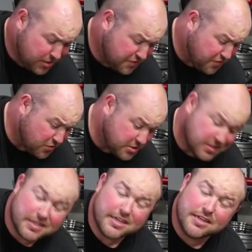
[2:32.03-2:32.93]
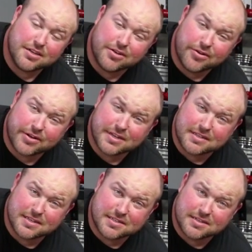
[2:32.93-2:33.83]
Unfortunately, you don't get
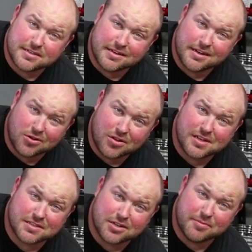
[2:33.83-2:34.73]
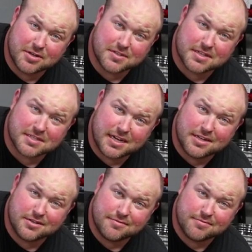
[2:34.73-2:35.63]
to listen to nearly as good of music as I
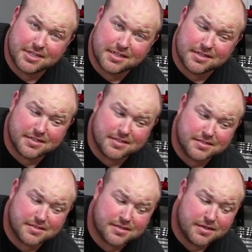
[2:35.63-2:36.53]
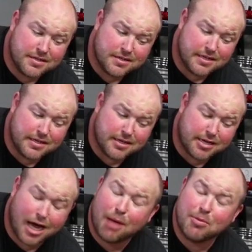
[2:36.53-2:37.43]
do because the
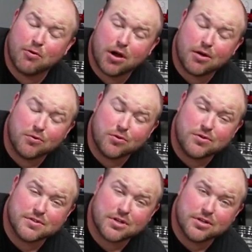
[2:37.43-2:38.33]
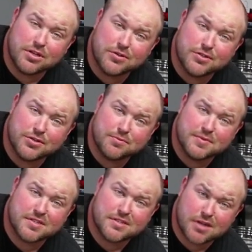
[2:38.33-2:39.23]
copyright rules on YouTube
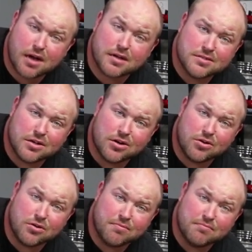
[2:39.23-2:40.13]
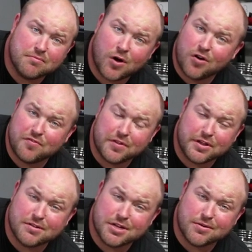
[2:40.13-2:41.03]
suck. So
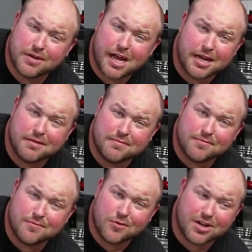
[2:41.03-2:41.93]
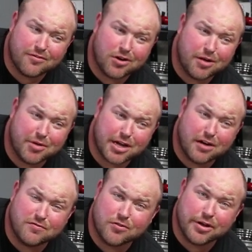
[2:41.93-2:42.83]
hopefully you don't hate whatever I pick
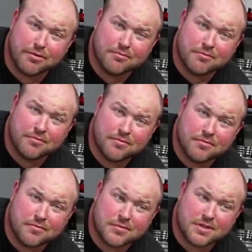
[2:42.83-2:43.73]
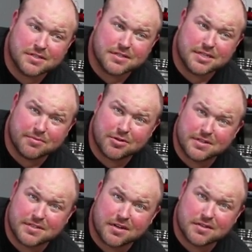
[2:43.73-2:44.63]
out for you because it
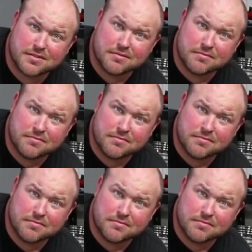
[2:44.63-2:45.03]
typically sucks.